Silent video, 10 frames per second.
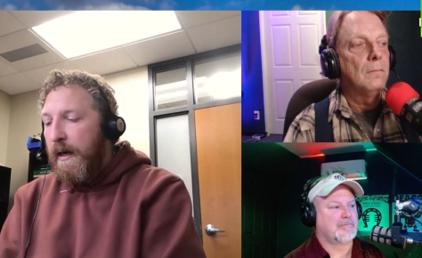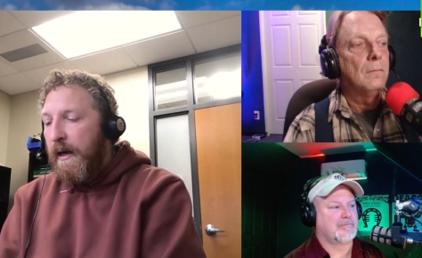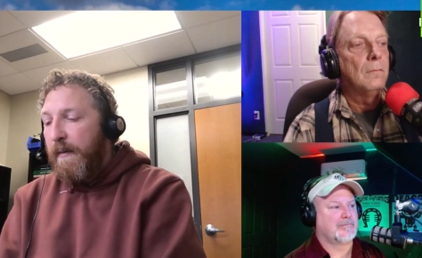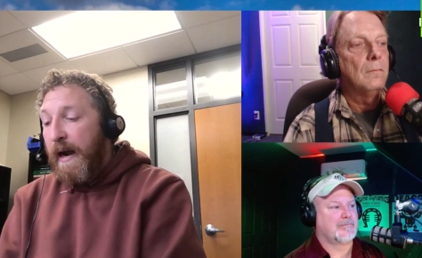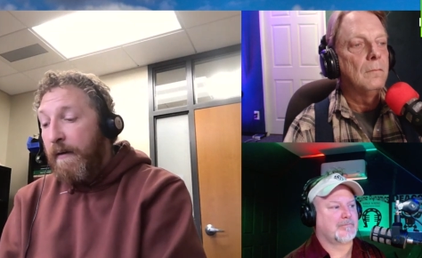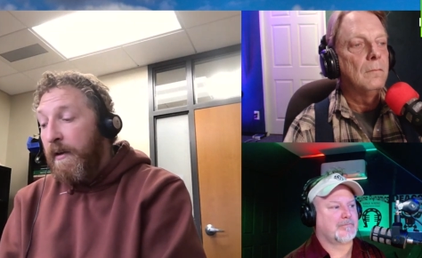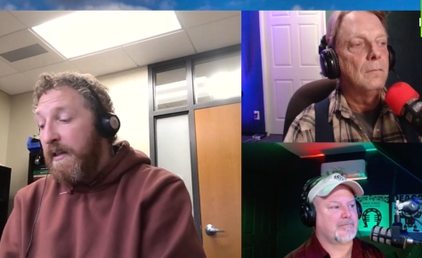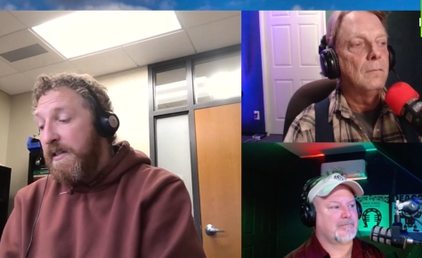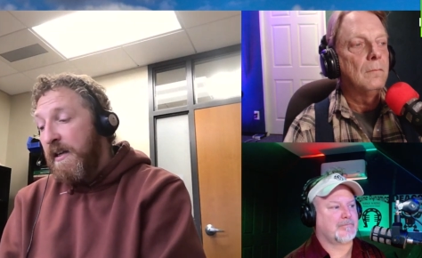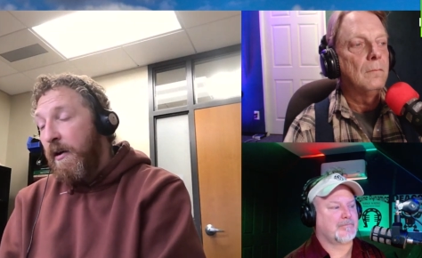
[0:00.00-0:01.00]
Speaker 1: Um, I
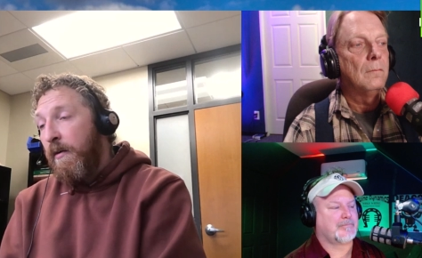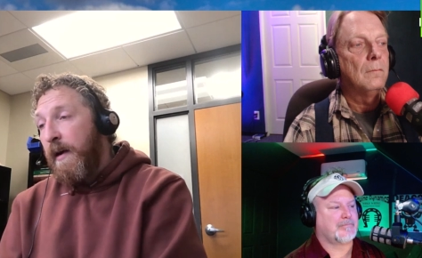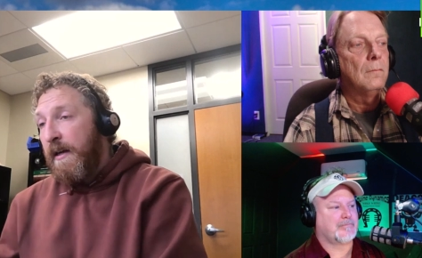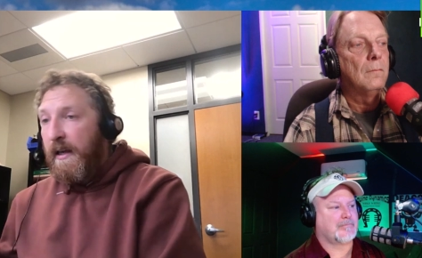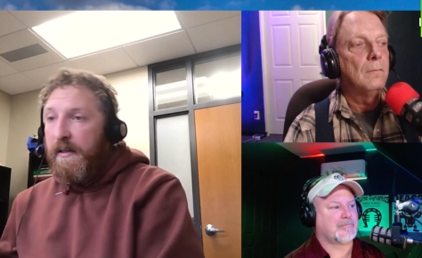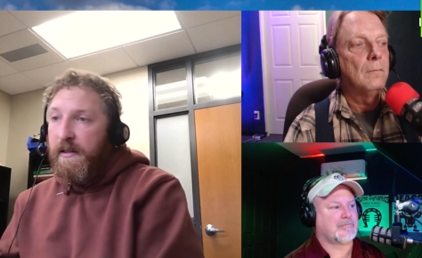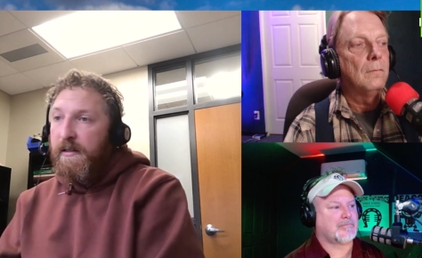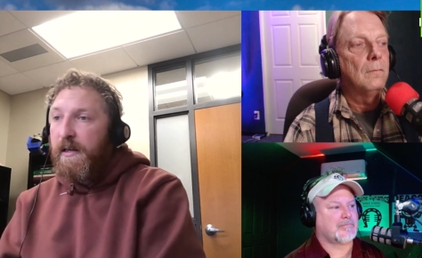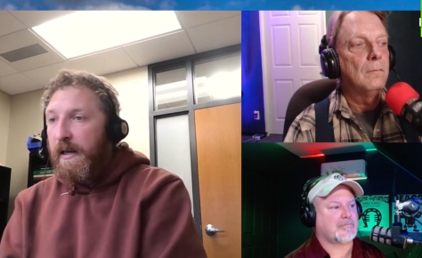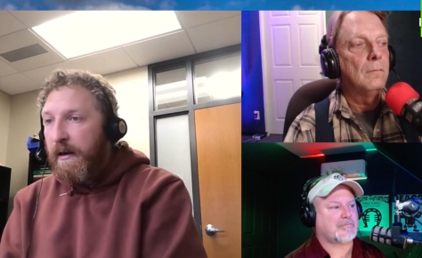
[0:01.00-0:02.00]
really see all my
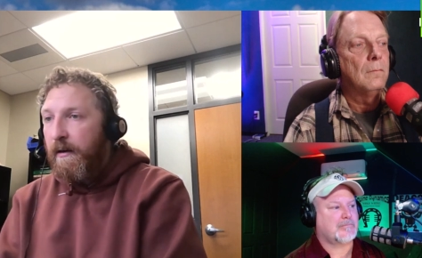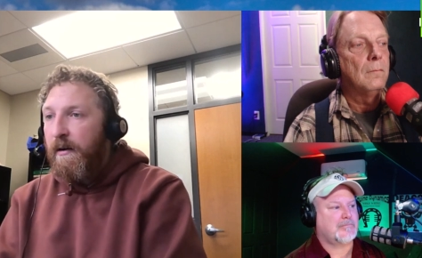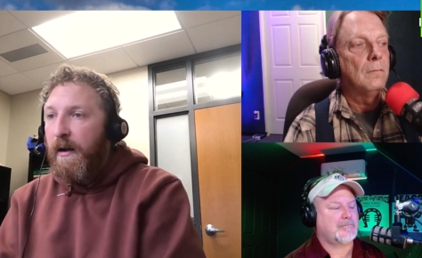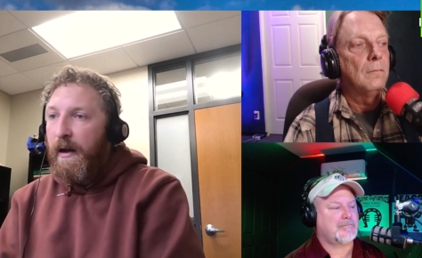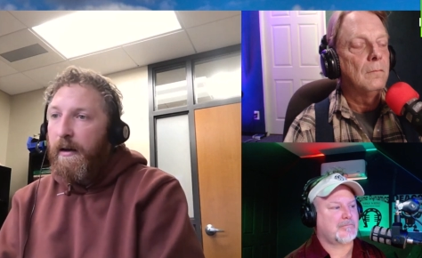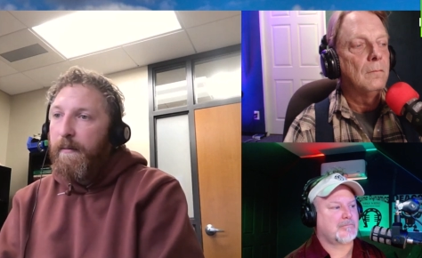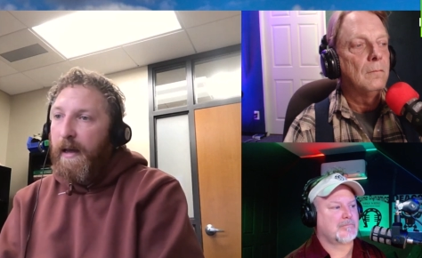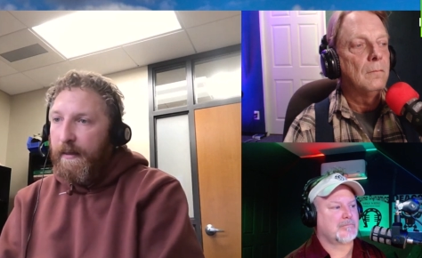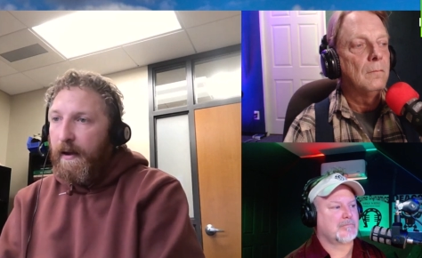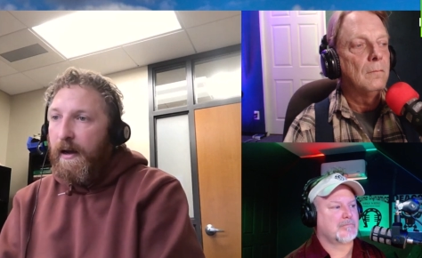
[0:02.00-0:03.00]
cases here um,
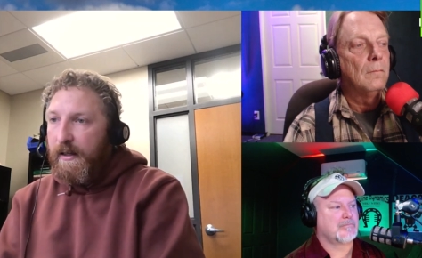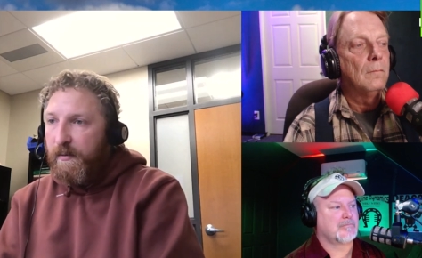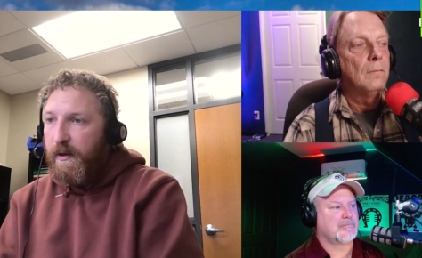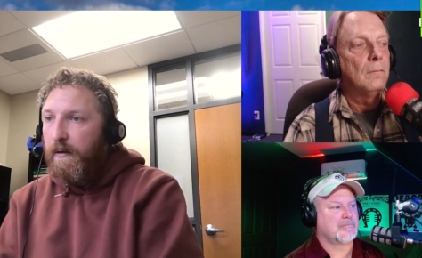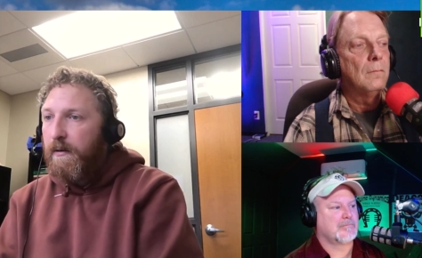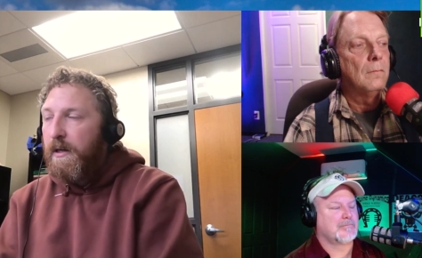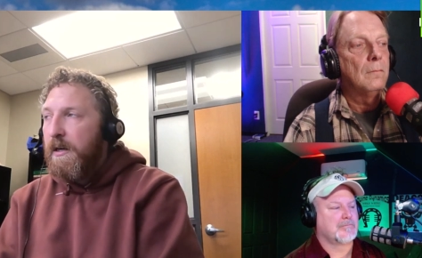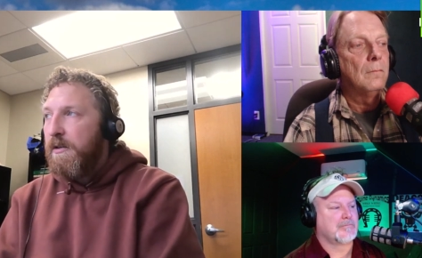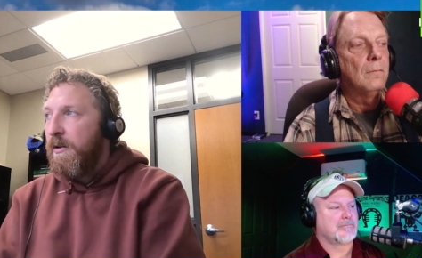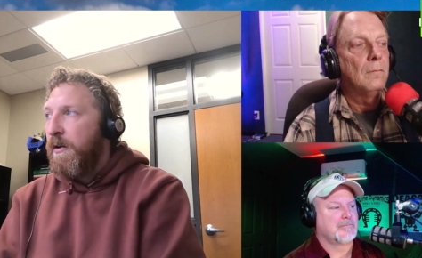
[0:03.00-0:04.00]
at the hospital.
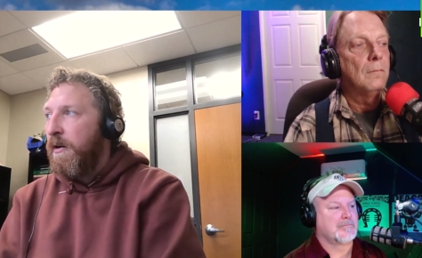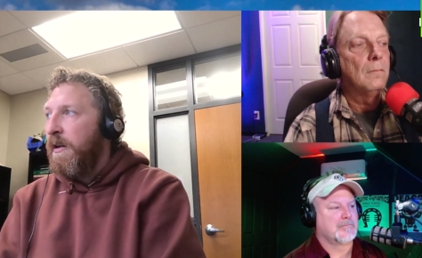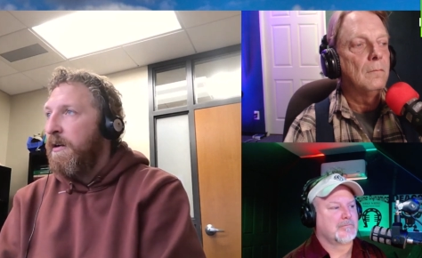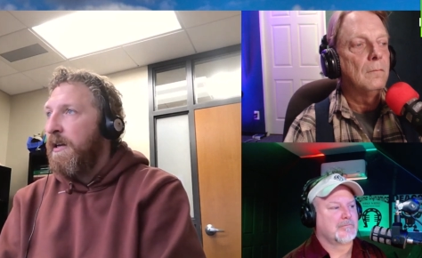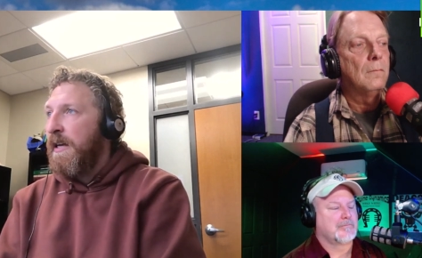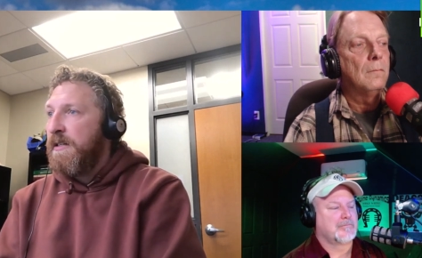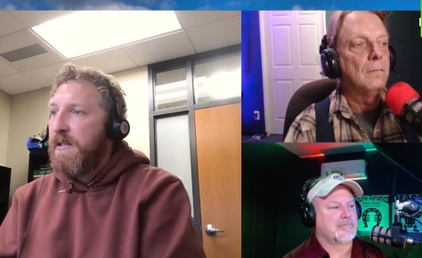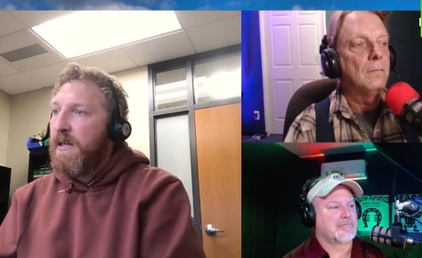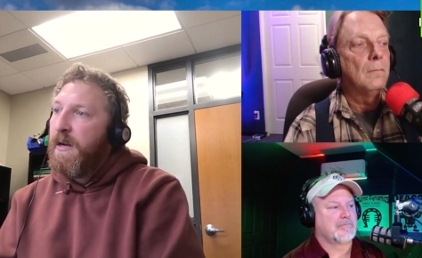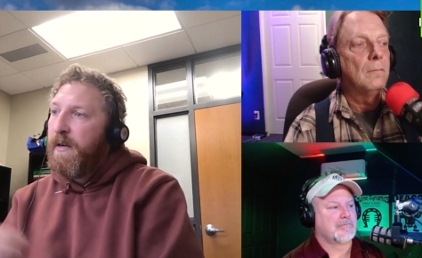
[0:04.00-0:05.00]
So they're either
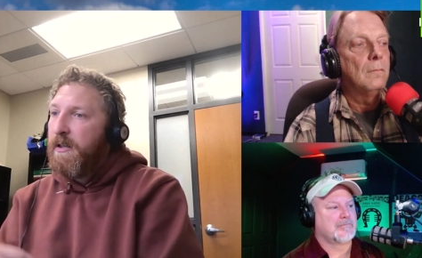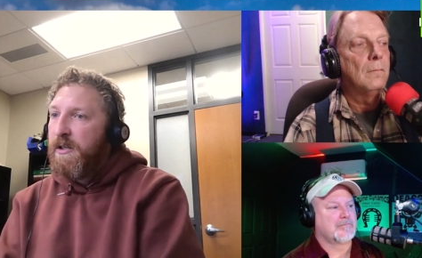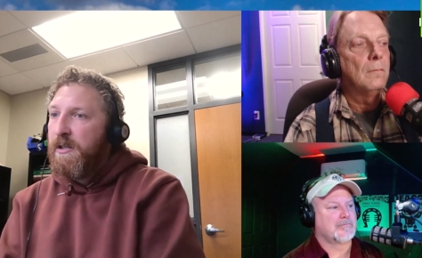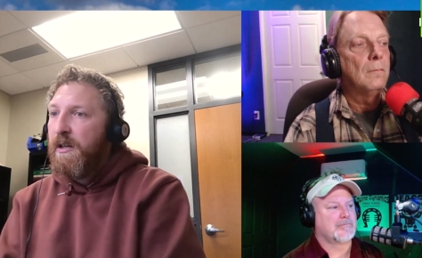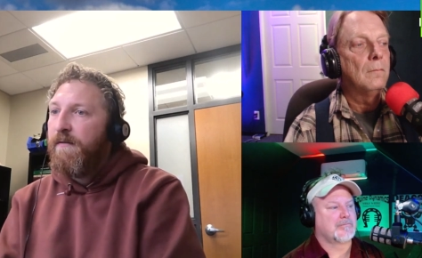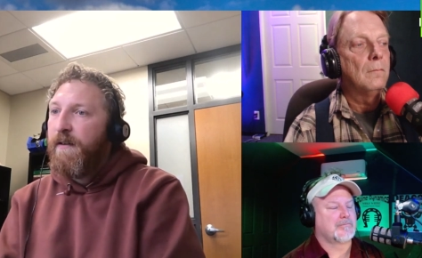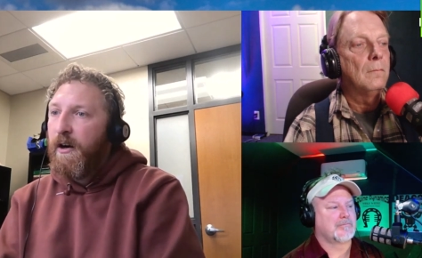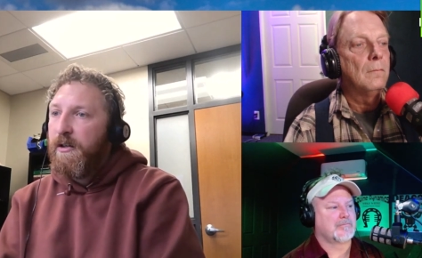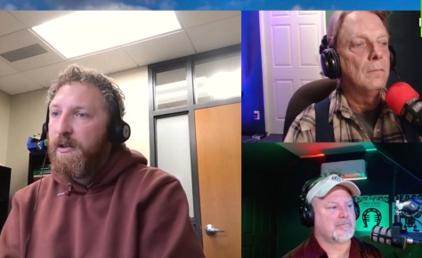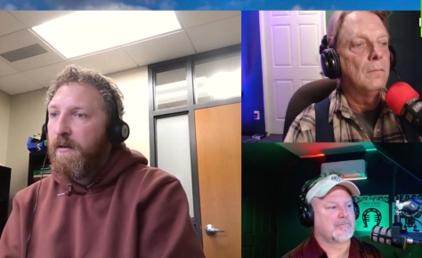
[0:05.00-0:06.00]
cases that come in just to the
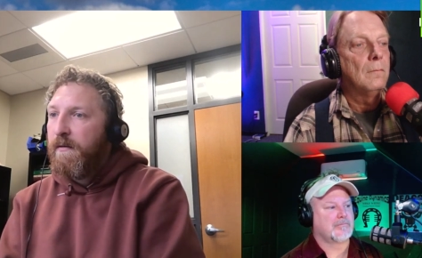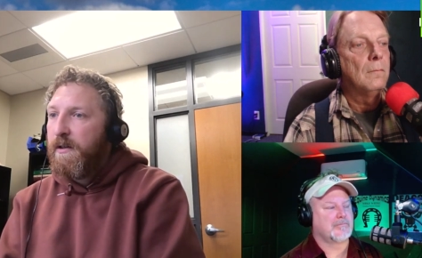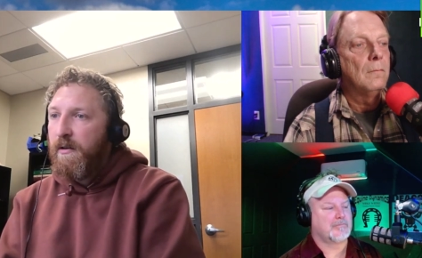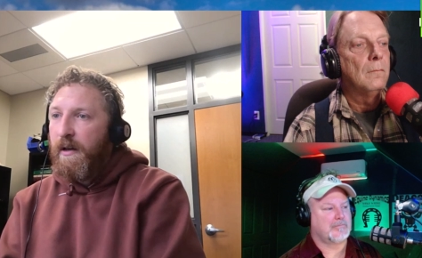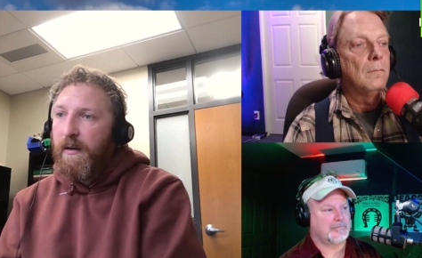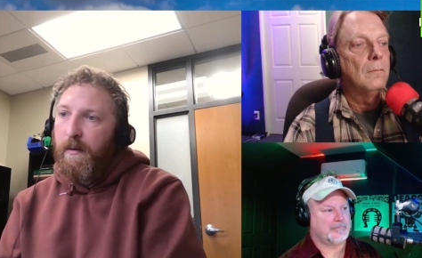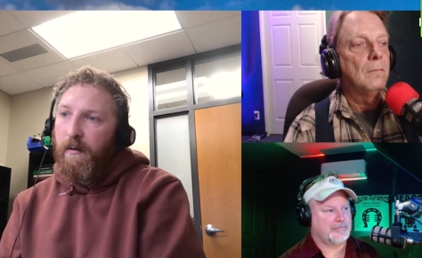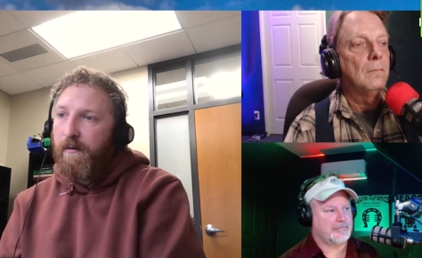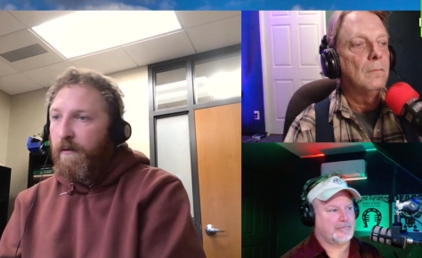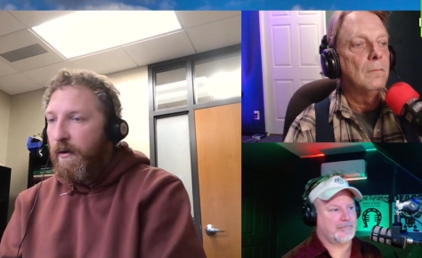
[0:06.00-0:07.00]
farrier service, so they can be
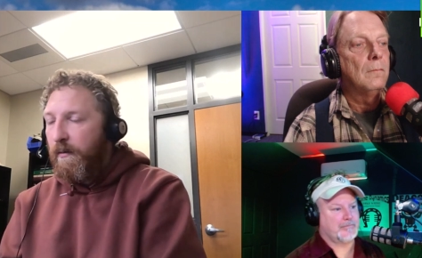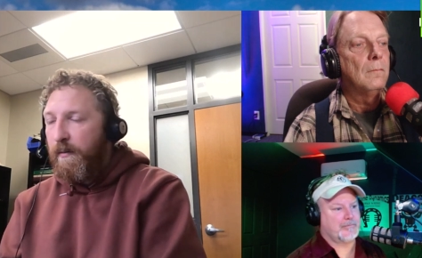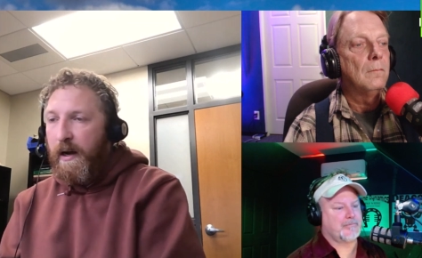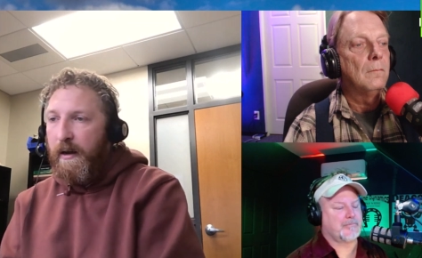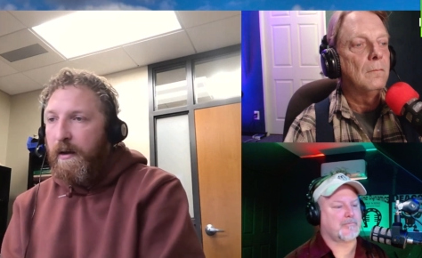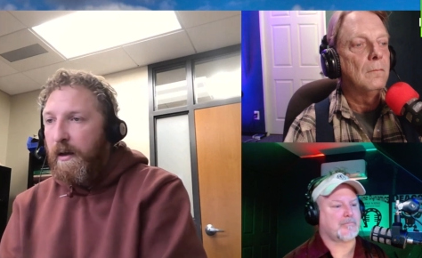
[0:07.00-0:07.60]
referred by